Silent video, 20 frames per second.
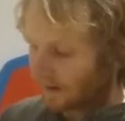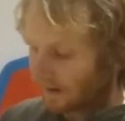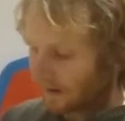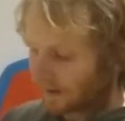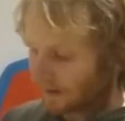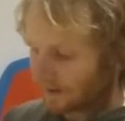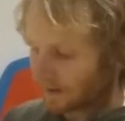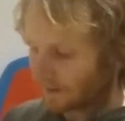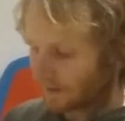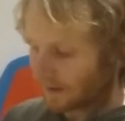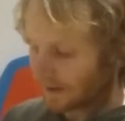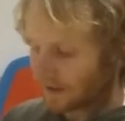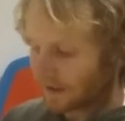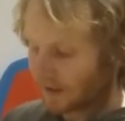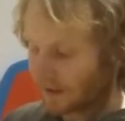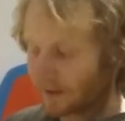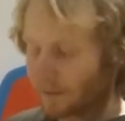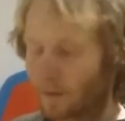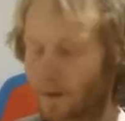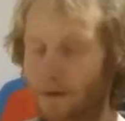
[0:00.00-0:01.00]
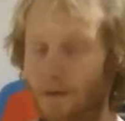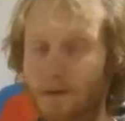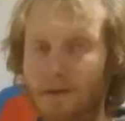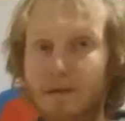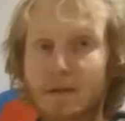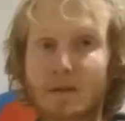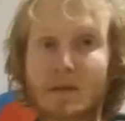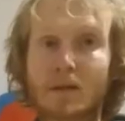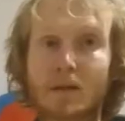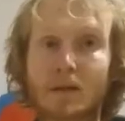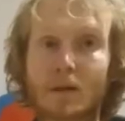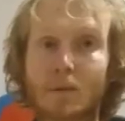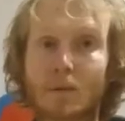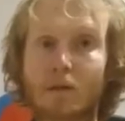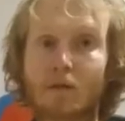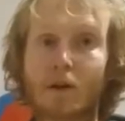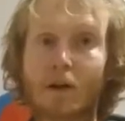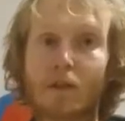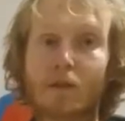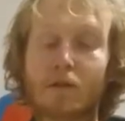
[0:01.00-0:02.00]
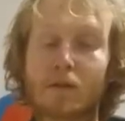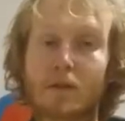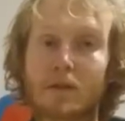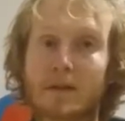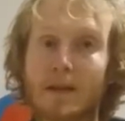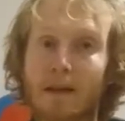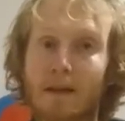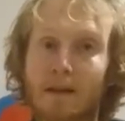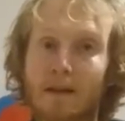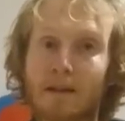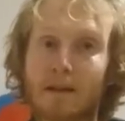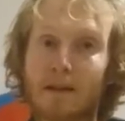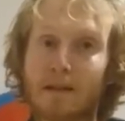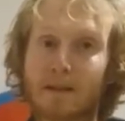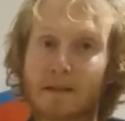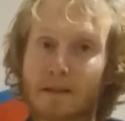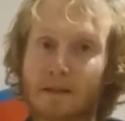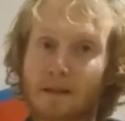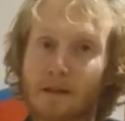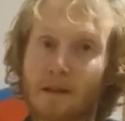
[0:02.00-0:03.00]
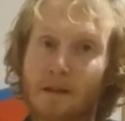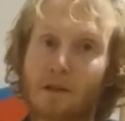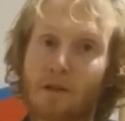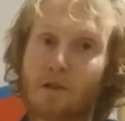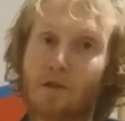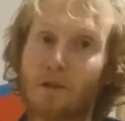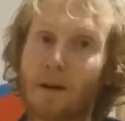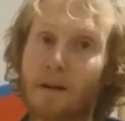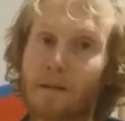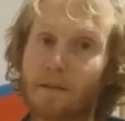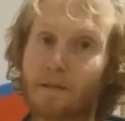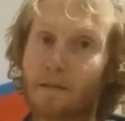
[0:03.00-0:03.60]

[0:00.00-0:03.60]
and similar to the other ones that we're running through today, it's a great